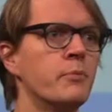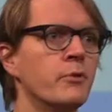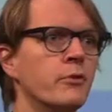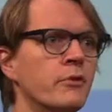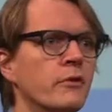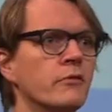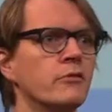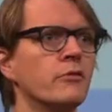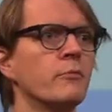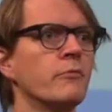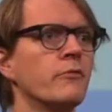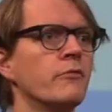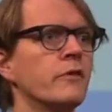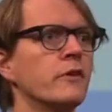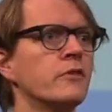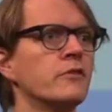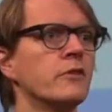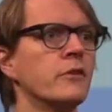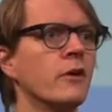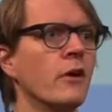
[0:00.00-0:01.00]
putting
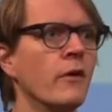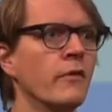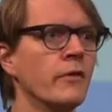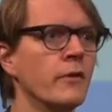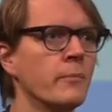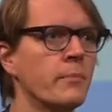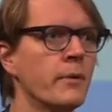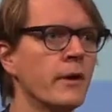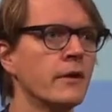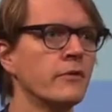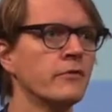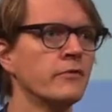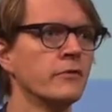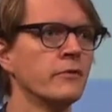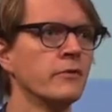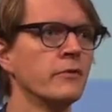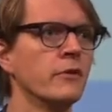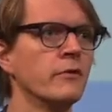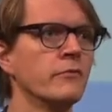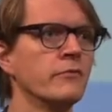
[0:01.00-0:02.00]
supervision on the
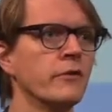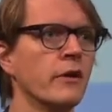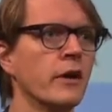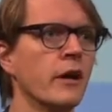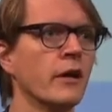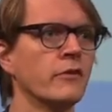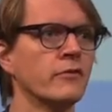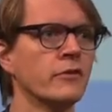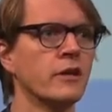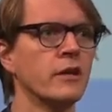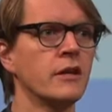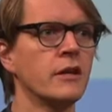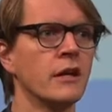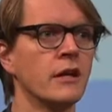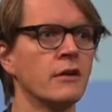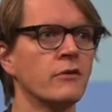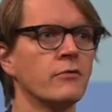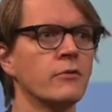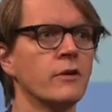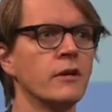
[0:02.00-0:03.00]
pedestal of, uh, as key
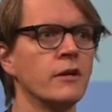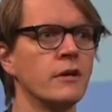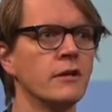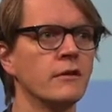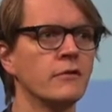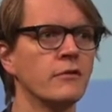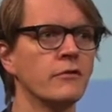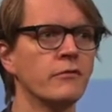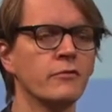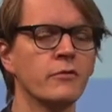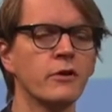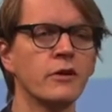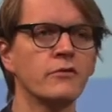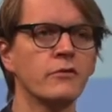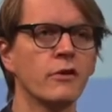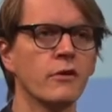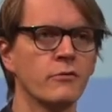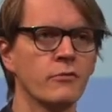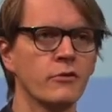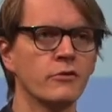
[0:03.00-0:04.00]
ingredient of
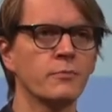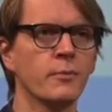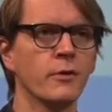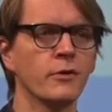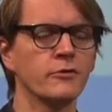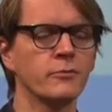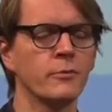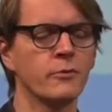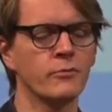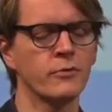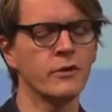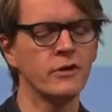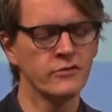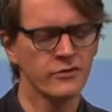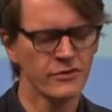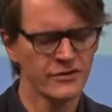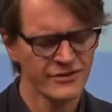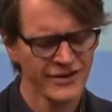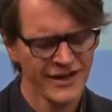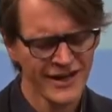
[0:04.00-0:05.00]
responsible
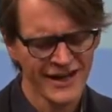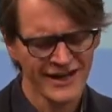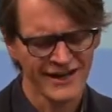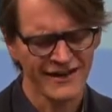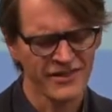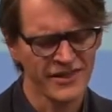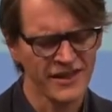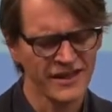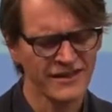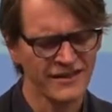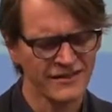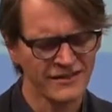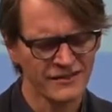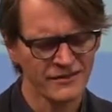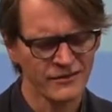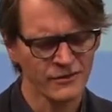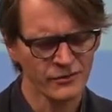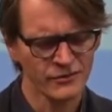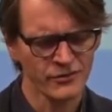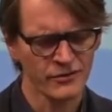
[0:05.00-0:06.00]
research. And I think this
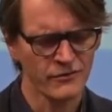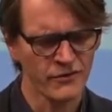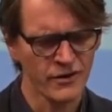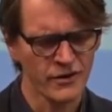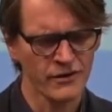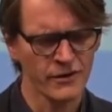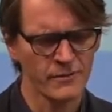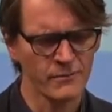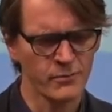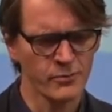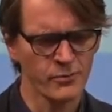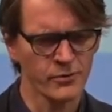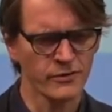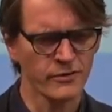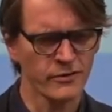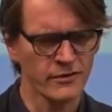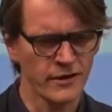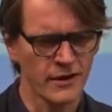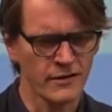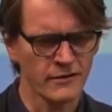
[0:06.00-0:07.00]
is also very
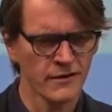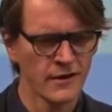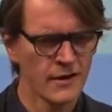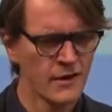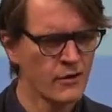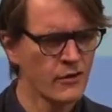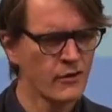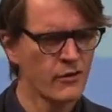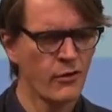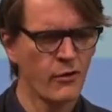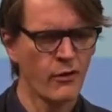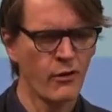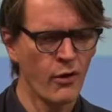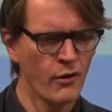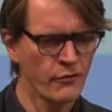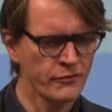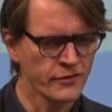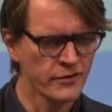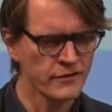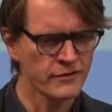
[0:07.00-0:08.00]
important that
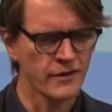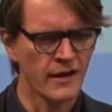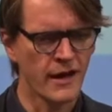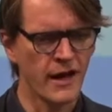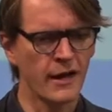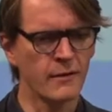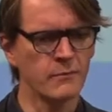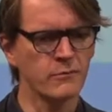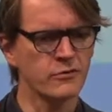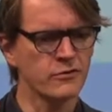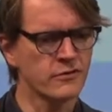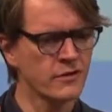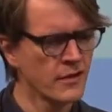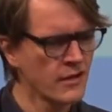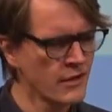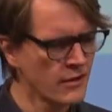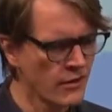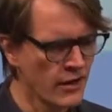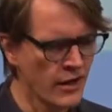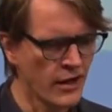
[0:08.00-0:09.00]
oftentimes
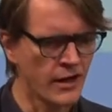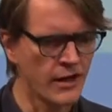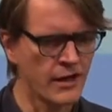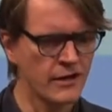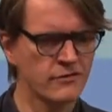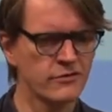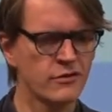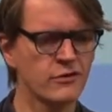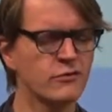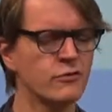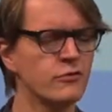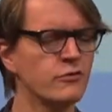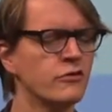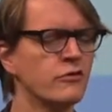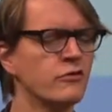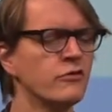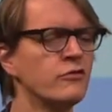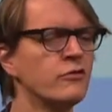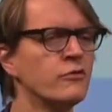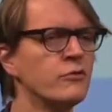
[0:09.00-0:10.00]
uh,
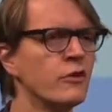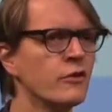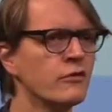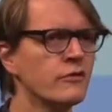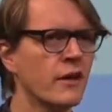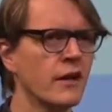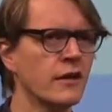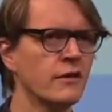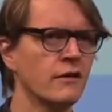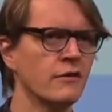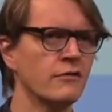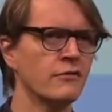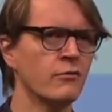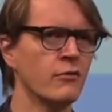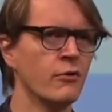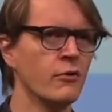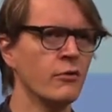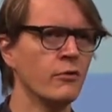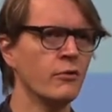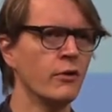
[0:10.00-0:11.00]
institutions do not take this
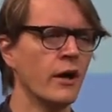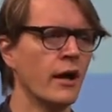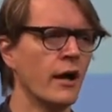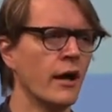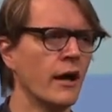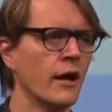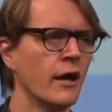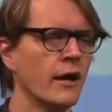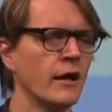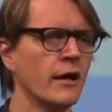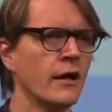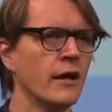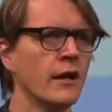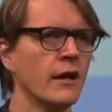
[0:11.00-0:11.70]
role. Uh,